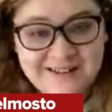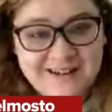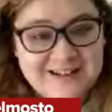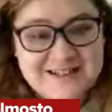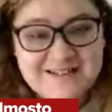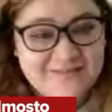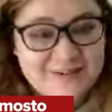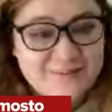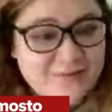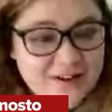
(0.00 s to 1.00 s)
There isn't
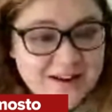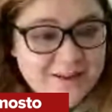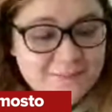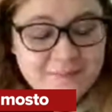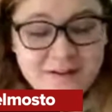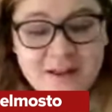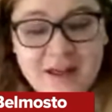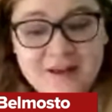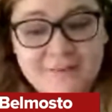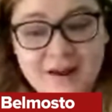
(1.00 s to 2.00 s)
room for him,
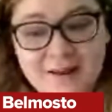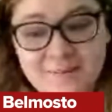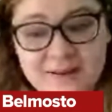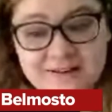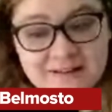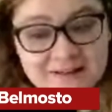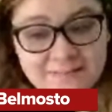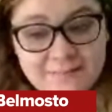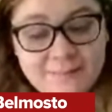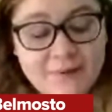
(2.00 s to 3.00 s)
in my
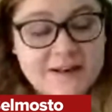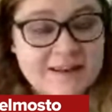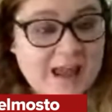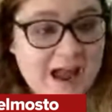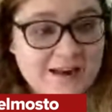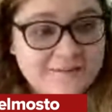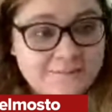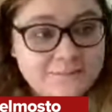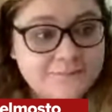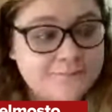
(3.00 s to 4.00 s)
opinion. But
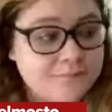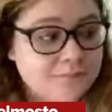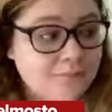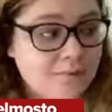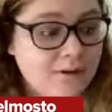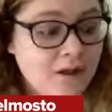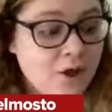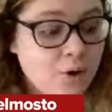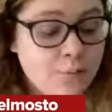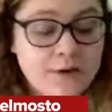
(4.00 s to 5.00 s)
again,
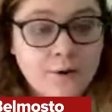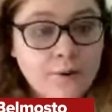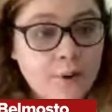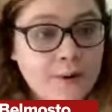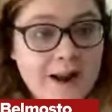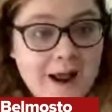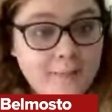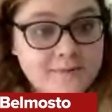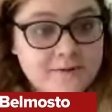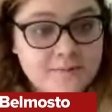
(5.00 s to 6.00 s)
we don't know what
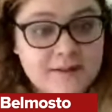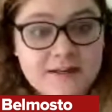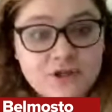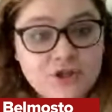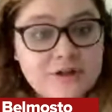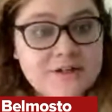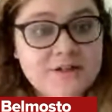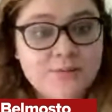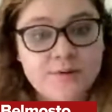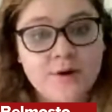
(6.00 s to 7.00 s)
happens with
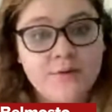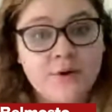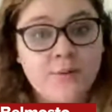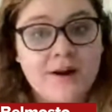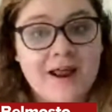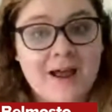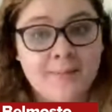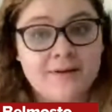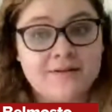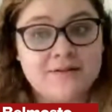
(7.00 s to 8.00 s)
injuries. We don't know what
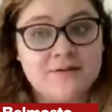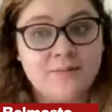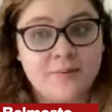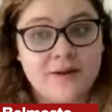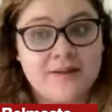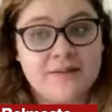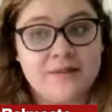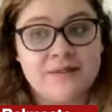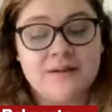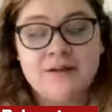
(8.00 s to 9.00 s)
happens with